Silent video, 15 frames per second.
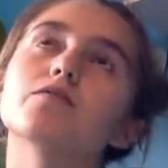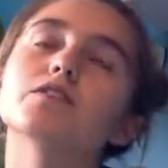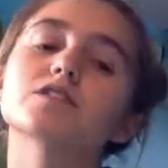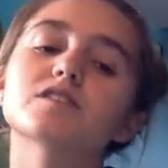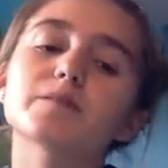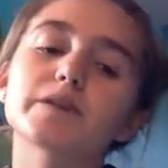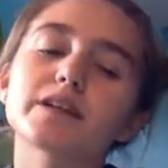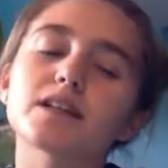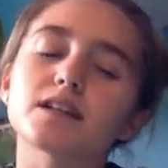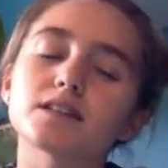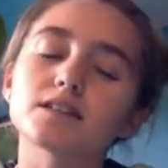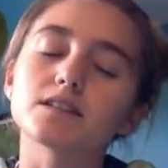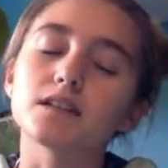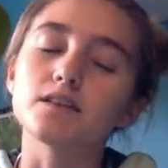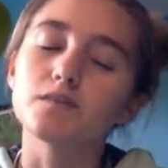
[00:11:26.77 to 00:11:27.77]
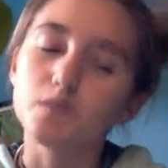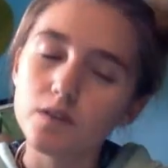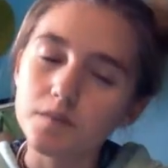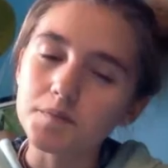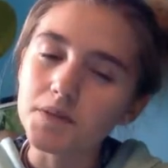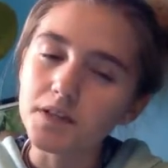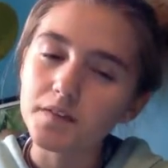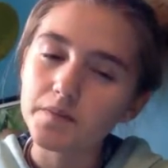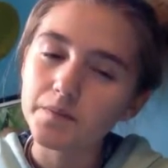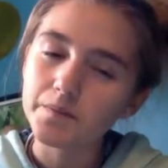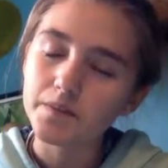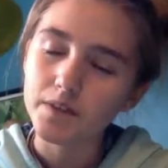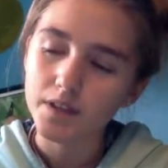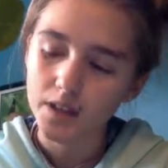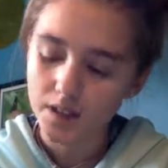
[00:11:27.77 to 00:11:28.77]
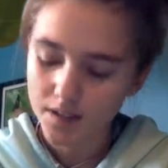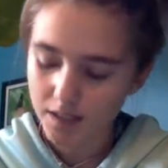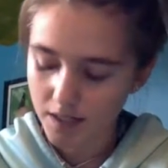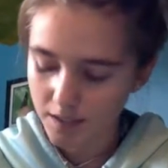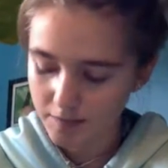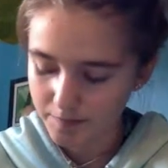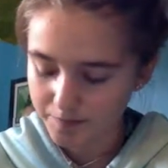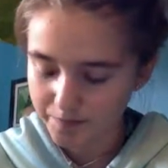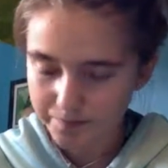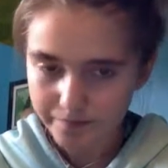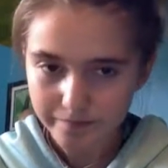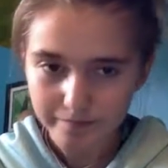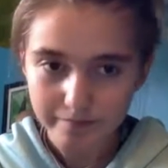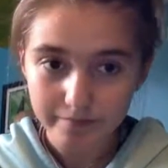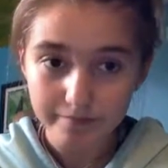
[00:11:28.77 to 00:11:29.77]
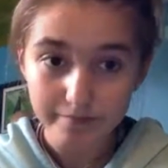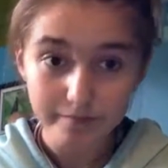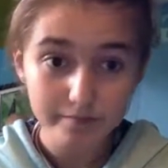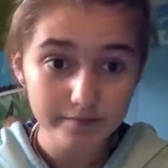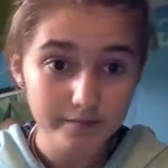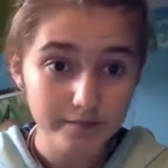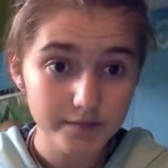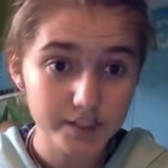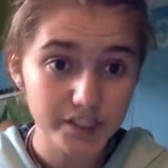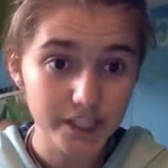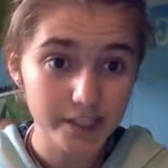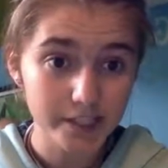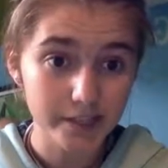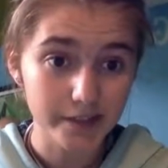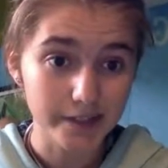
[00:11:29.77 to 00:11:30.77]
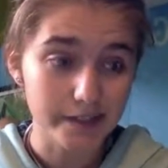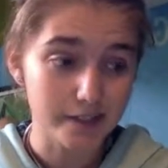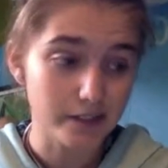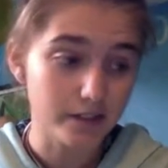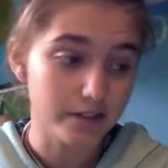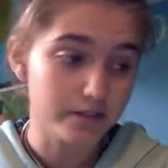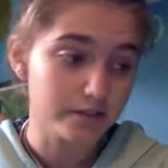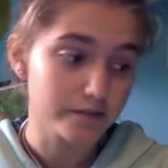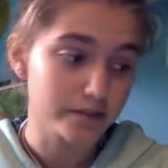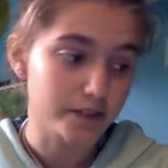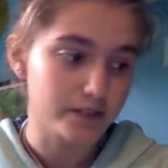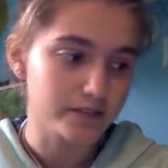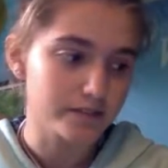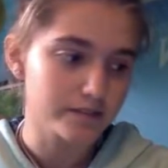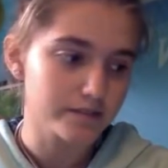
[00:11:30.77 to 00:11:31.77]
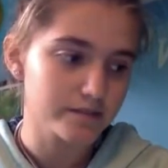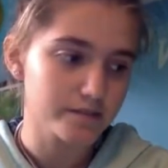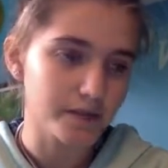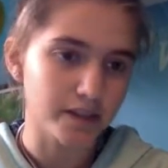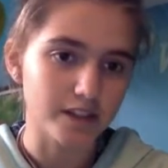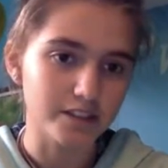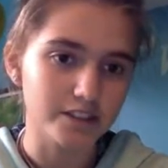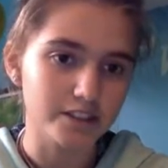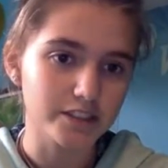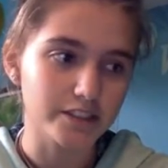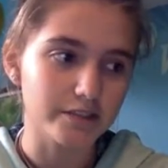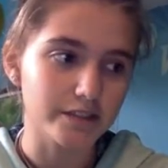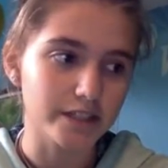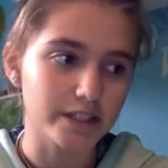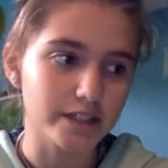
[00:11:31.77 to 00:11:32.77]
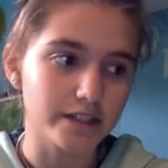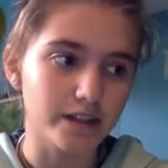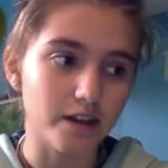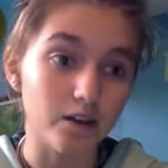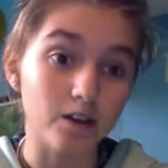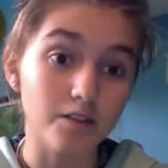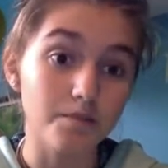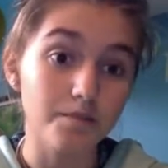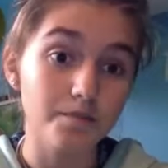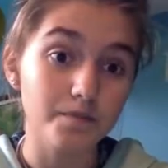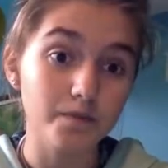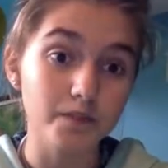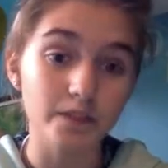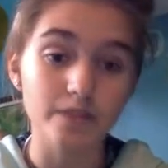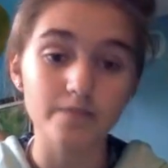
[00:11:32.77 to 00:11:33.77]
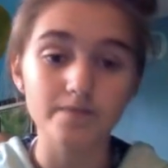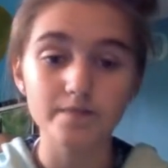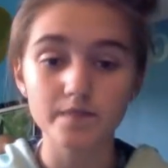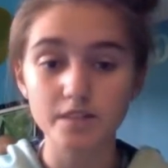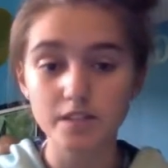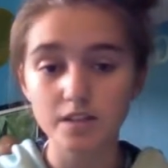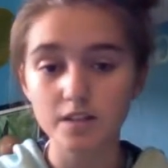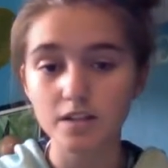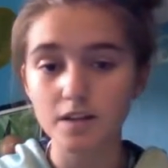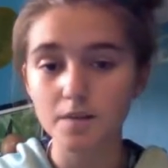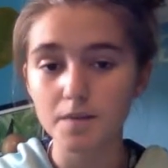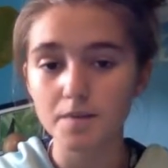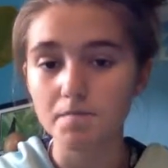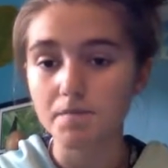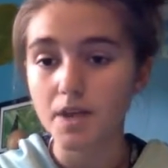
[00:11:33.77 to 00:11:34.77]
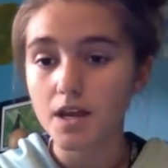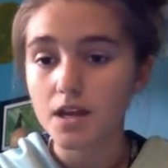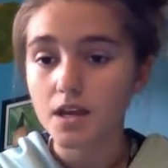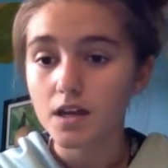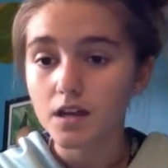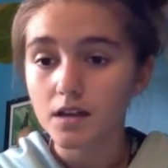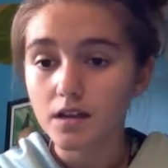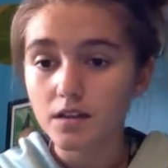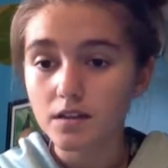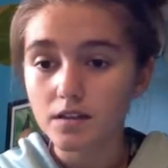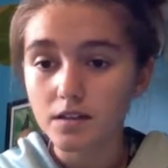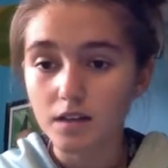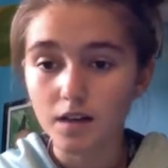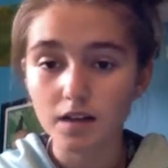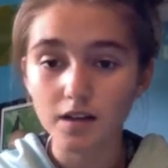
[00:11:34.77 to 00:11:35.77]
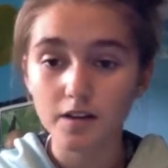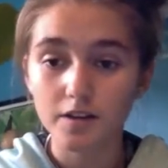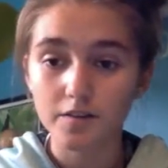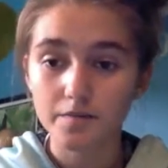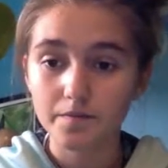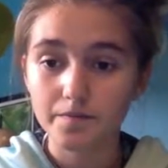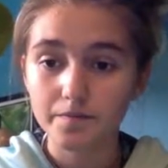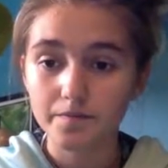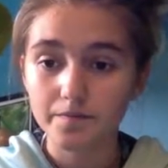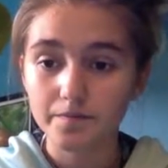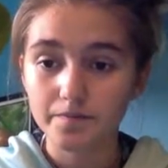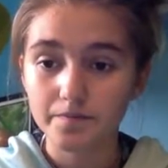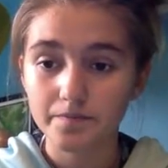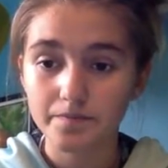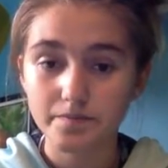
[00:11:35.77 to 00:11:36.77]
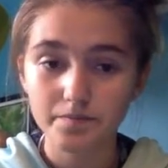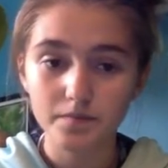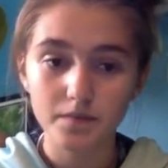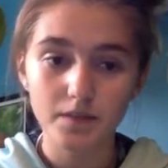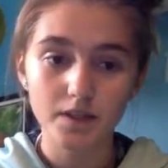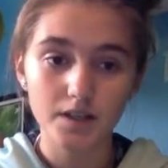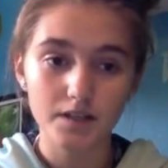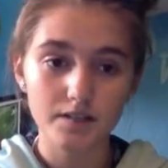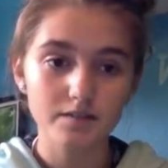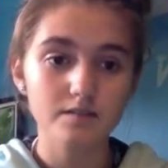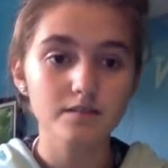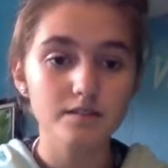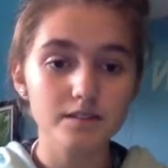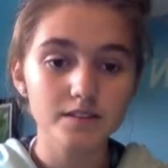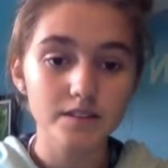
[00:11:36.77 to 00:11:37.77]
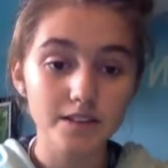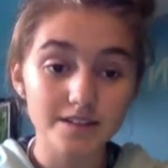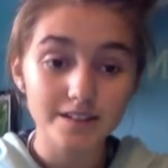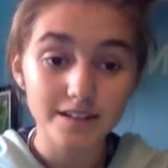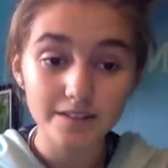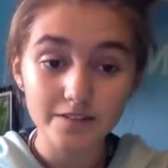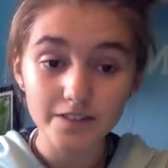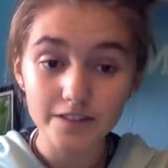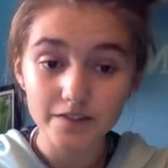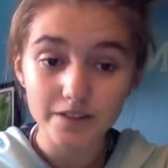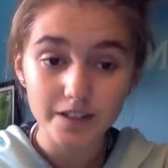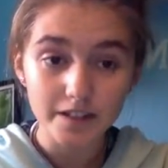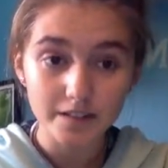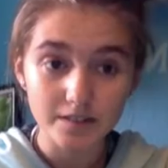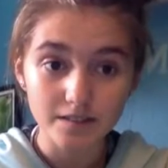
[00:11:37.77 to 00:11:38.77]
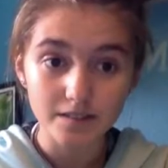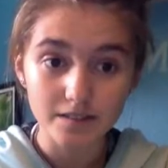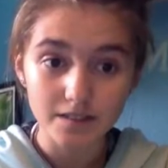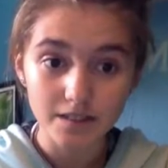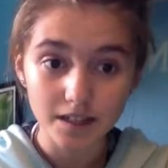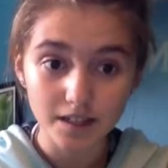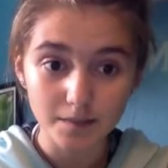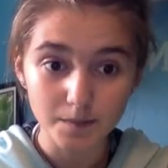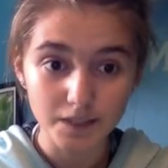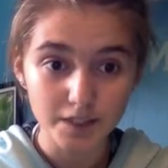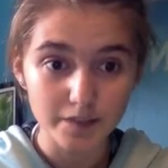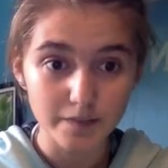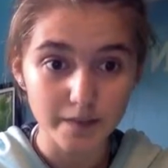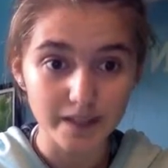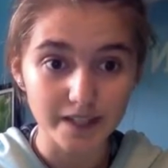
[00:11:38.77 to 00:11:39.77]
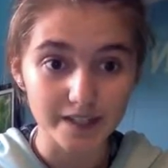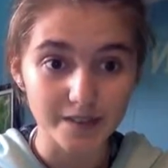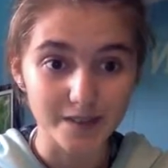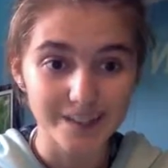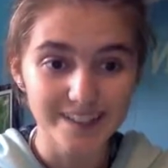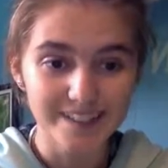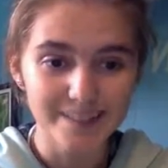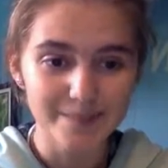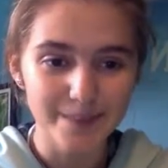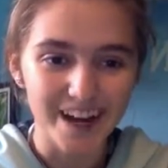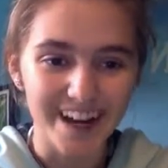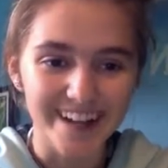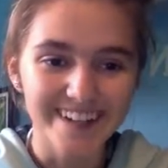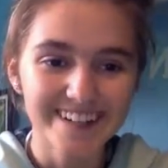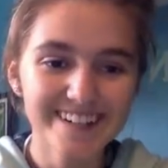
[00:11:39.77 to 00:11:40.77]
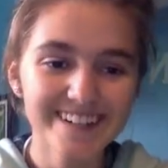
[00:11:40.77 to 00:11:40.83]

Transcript: first sibling that lives with me is J.J. Redstone. We're not biologically related at all. We're just adopted. Yeah, so that's the end of this video. See you in my next one. Bye.